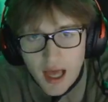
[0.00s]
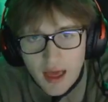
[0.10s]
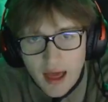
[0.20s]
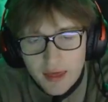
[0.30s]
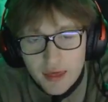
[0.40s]

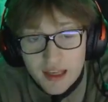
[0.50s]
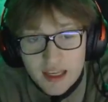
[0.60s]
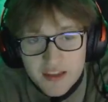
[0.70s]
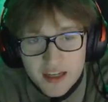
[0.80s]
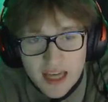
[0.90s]
I think
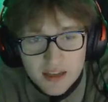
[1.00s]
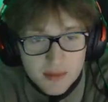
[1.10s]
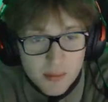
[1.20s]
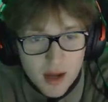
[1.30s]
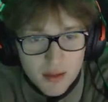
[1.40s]
in the next
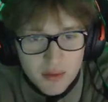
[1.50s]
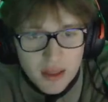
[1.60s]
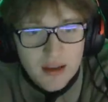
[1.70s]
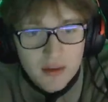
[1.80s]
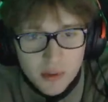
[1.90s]
month,
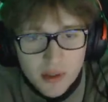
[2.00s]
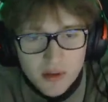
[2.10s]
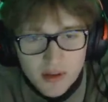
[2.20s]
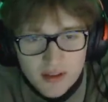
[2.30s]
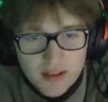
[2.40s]

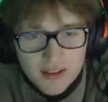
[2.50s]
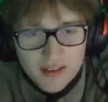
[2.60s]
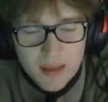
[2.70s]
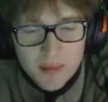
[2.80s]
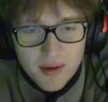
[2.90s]

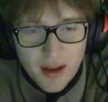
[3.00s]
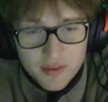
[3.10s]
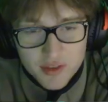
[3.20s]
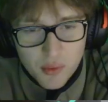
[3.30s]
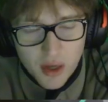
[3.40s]
let me,
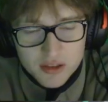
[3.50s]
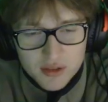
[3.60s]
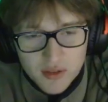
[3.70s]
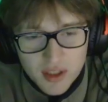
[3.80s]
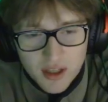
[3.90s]
after you watch this
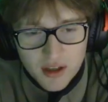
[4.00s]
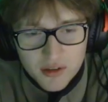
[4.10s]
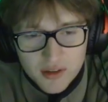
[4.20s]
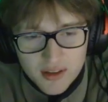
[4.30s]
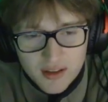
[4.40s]

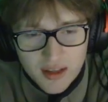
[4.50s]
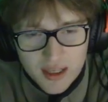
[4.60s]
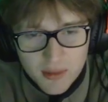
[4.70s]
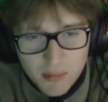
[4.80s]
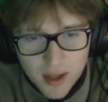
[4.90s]
video,
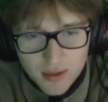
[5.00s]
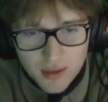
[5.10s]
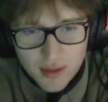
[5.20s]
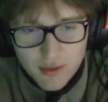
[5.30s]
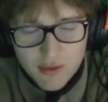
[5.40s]
in a month,
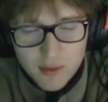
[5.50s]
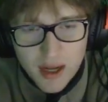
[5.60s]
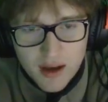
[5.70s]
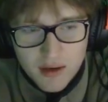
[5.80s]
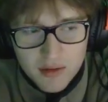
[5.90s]
think from
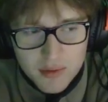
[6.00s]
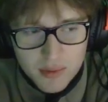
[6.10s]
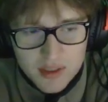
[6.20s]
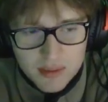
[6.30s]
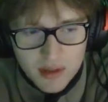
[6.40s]
now, when we see what